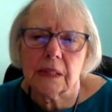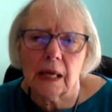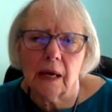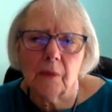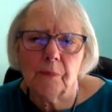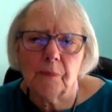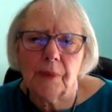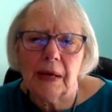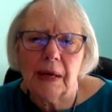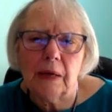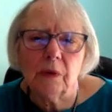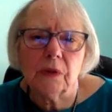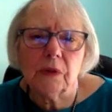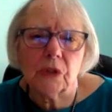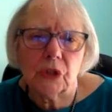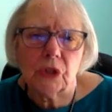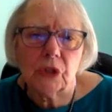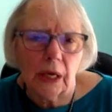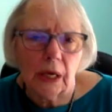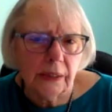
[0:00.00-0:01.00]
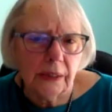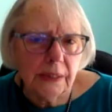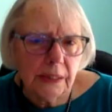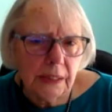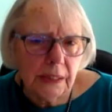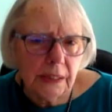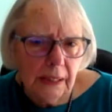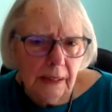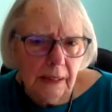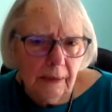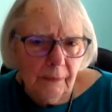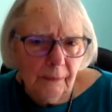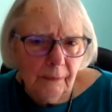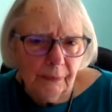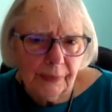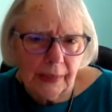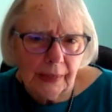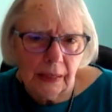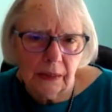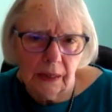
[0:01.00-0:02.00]
about jealousy,
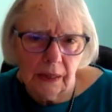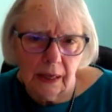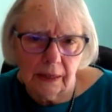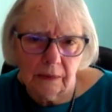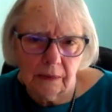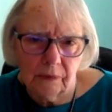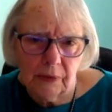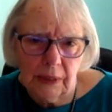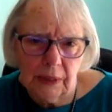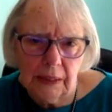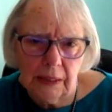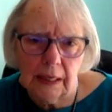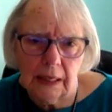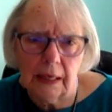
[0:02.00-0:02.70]
a lot of it.